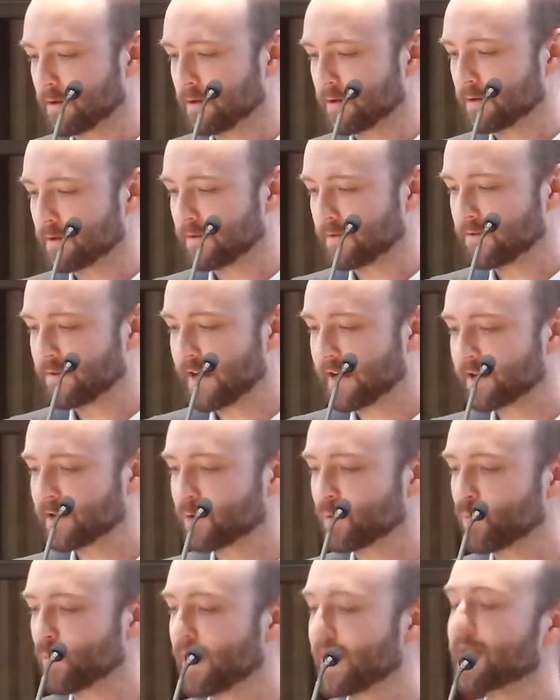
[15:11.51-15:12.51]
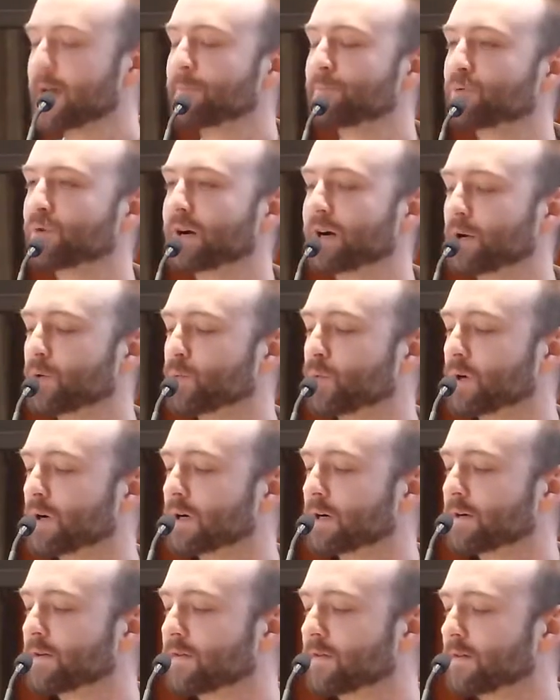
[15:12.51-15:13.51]
The second way prayer
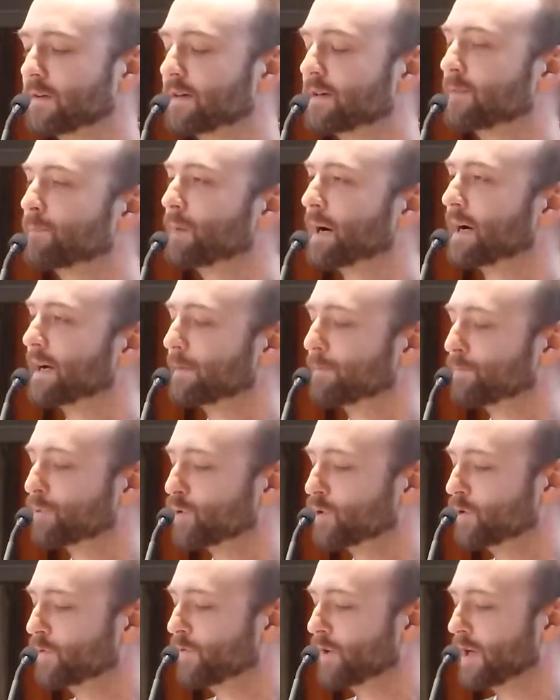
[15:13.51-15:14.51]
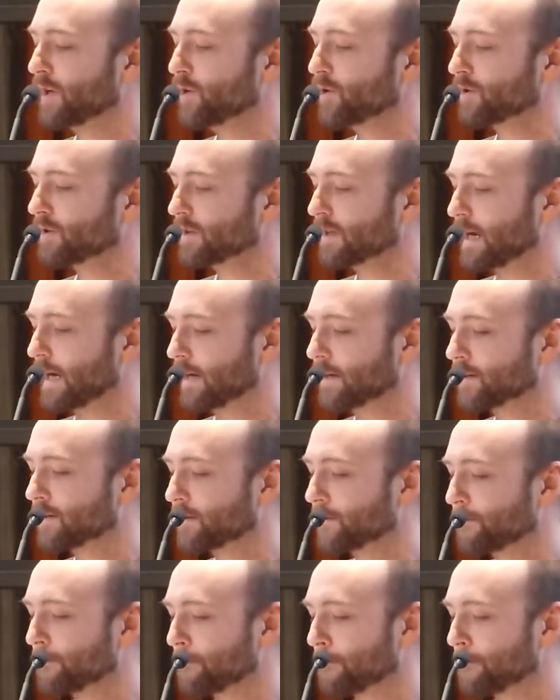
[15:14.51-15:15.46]
works is by improving your luck.